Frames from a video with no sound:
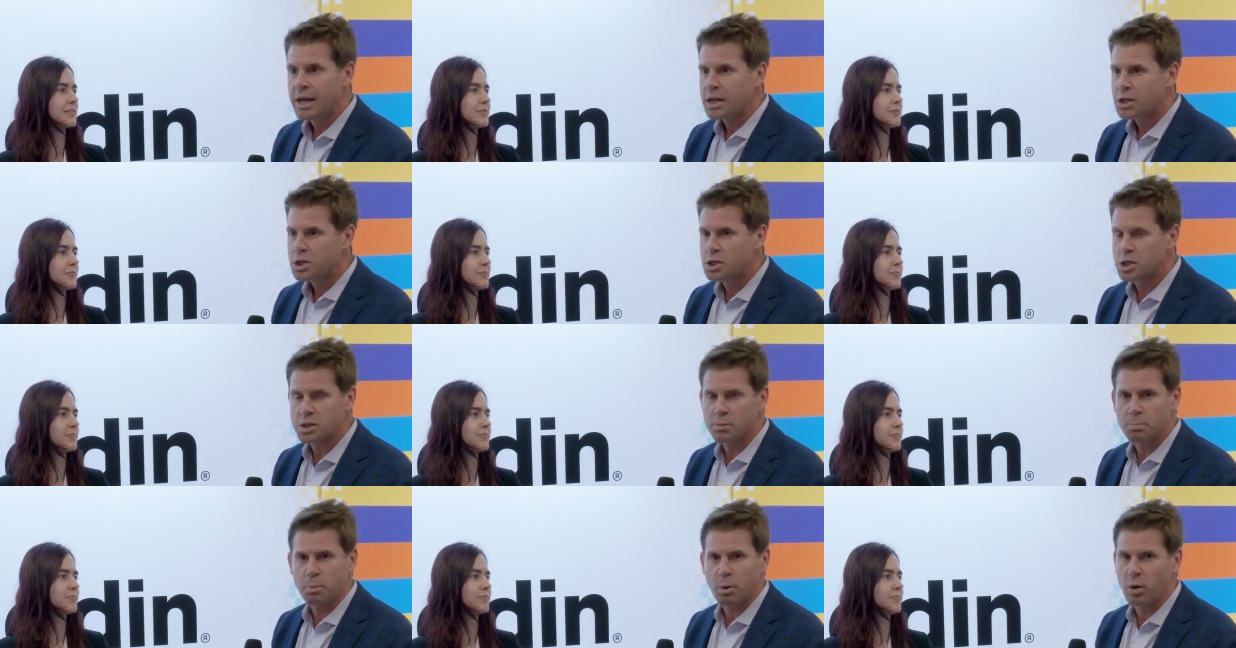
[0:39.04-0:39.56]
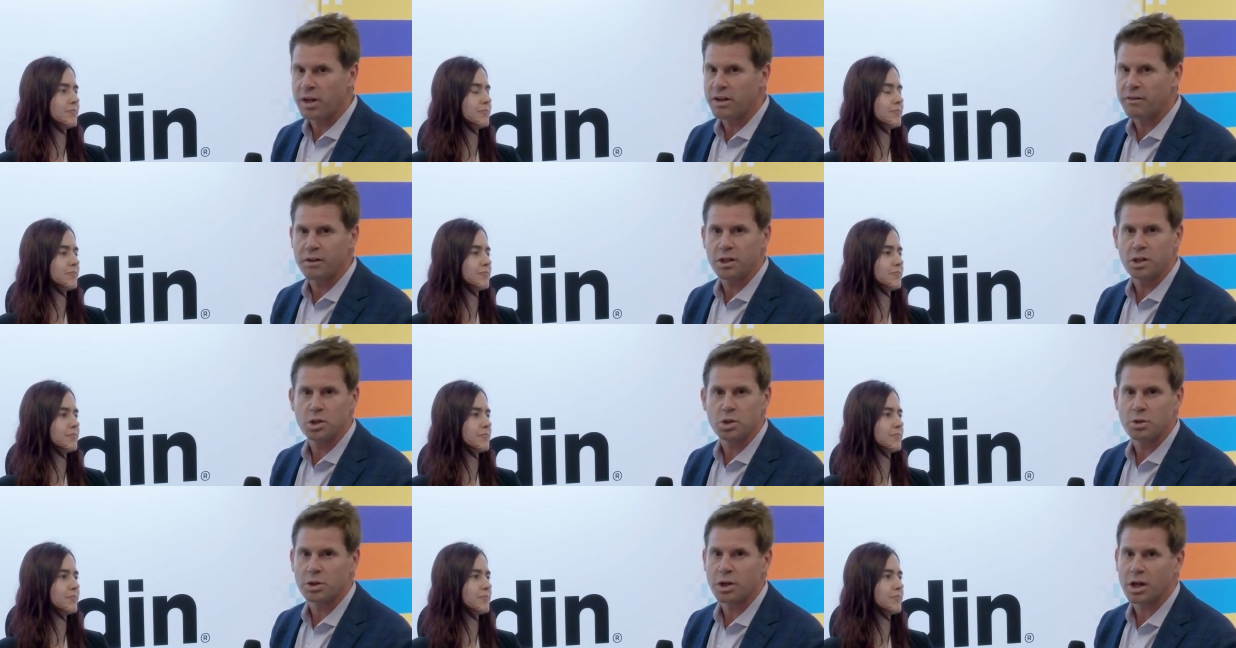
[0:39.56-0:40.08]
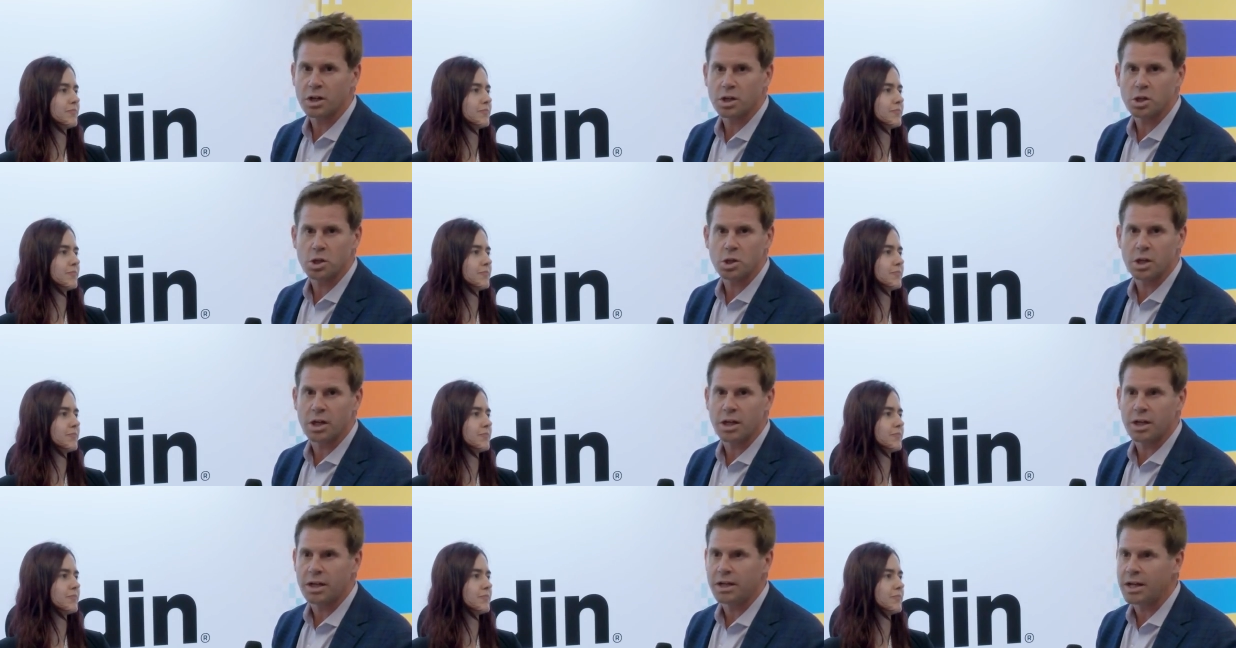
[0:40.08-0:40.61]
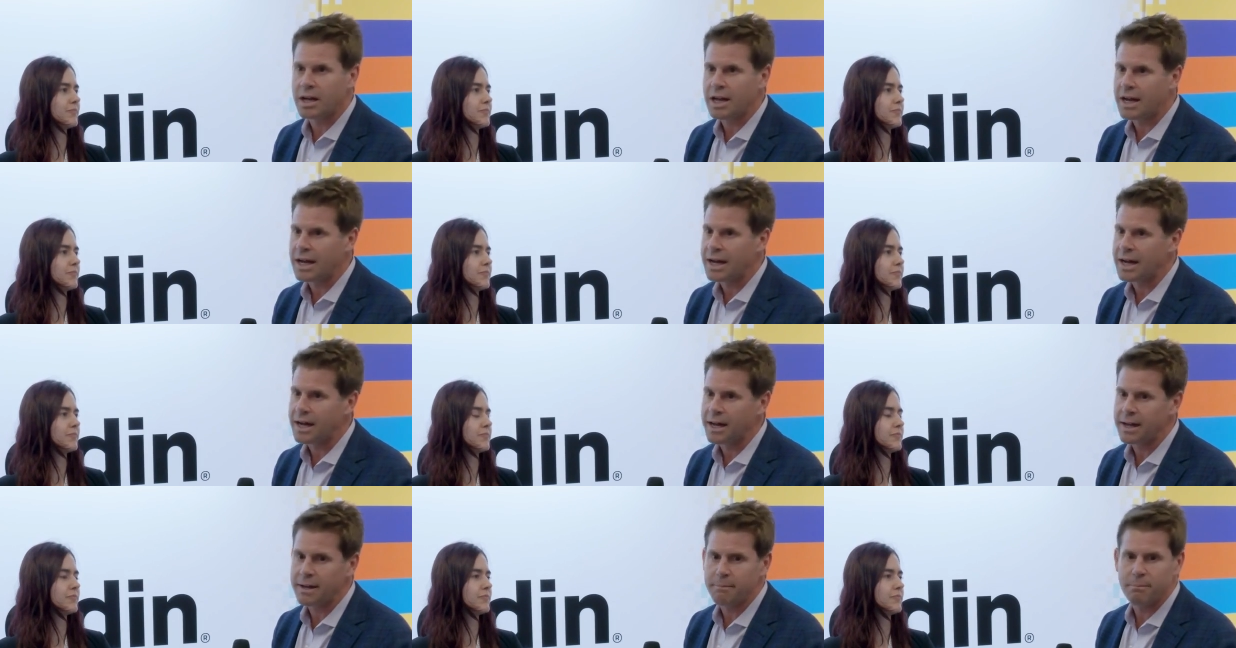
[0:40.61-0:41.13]
Speaker 1: Just point of introduction,
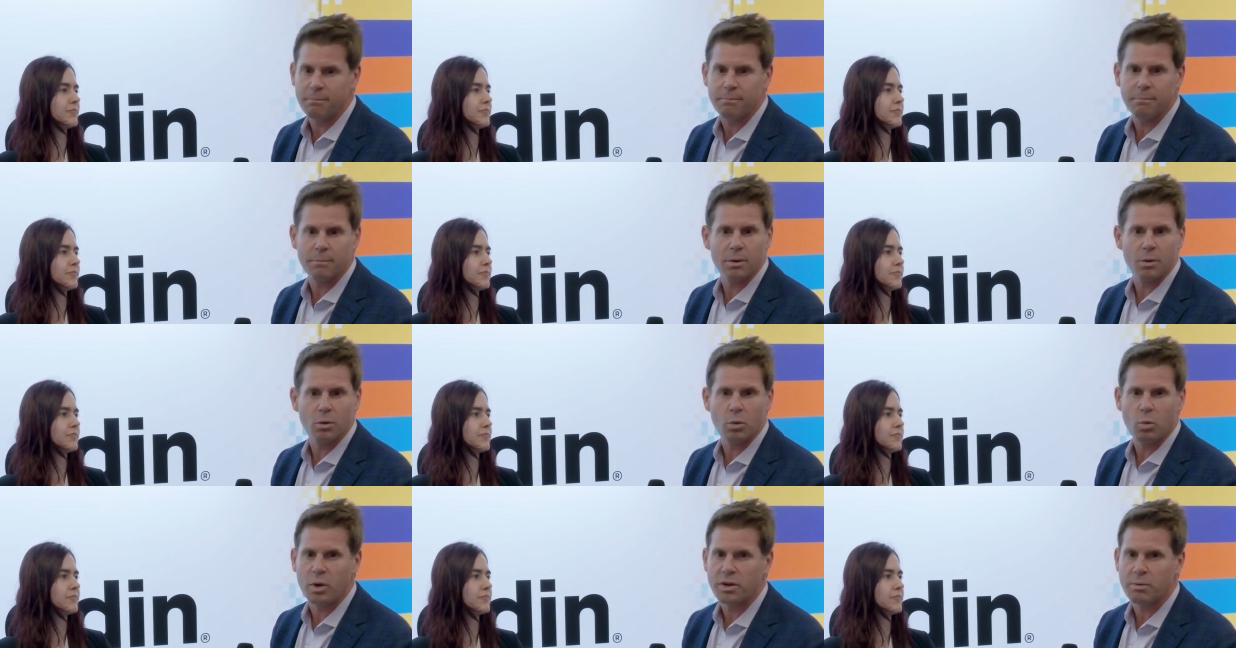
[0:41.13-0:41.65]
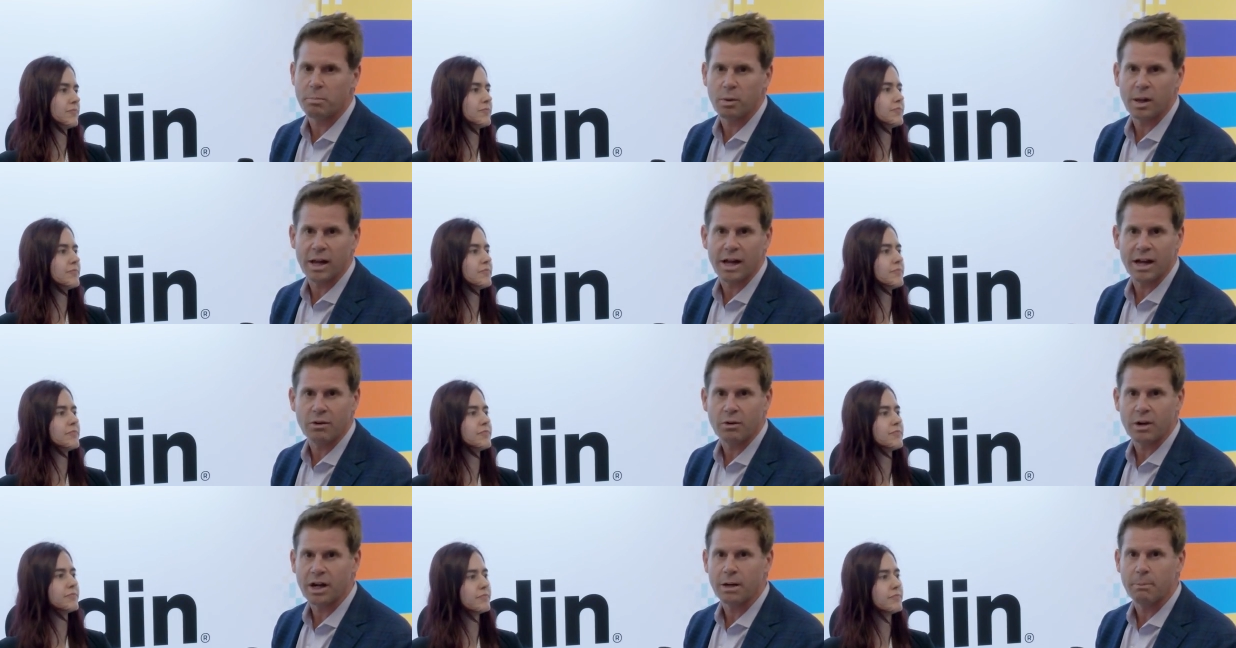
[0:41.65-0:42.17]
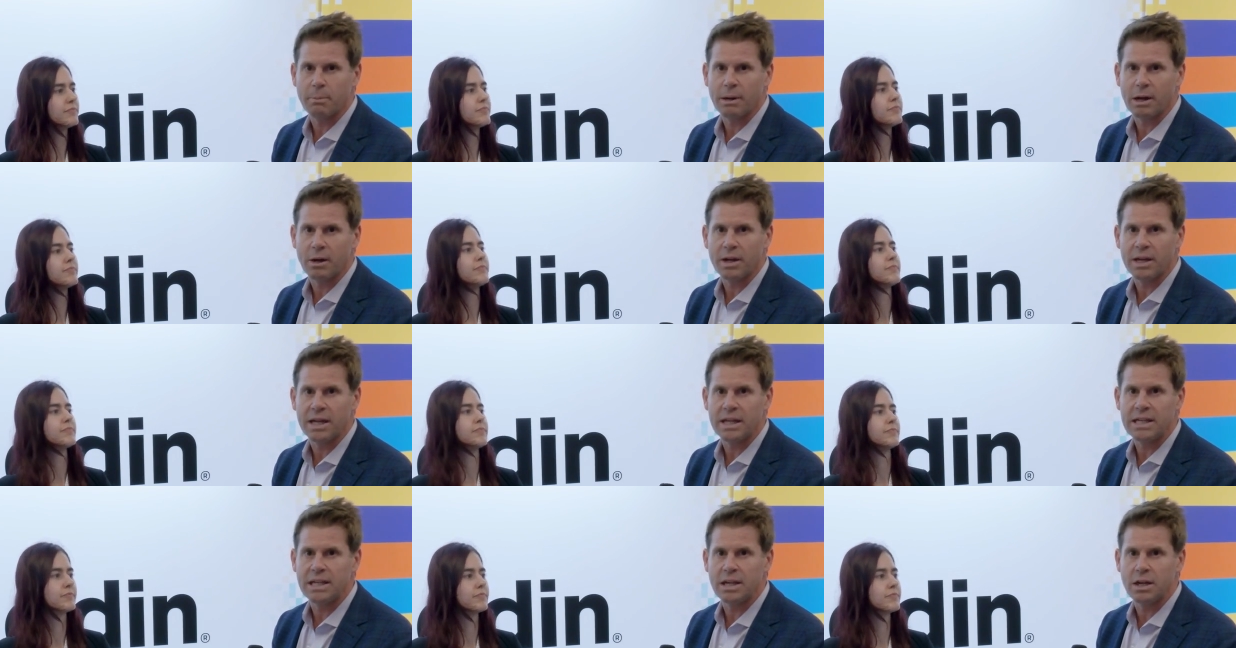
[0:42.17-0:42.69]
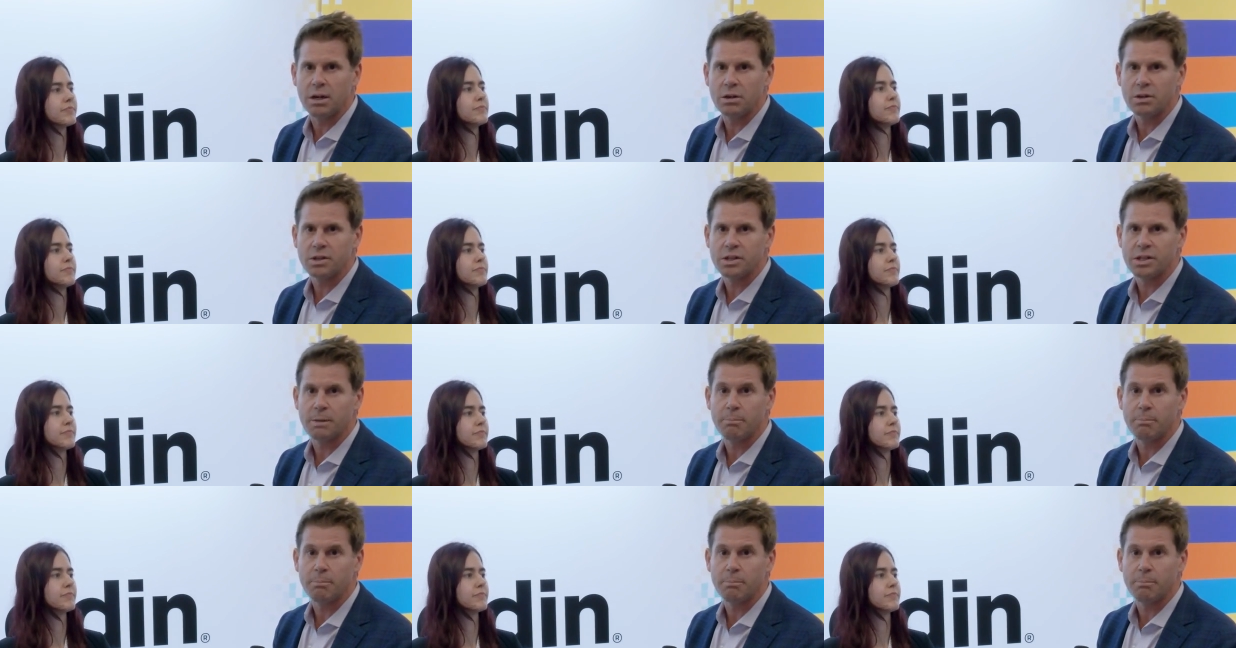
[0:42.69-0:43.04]
I'm with BlackRock about eight years.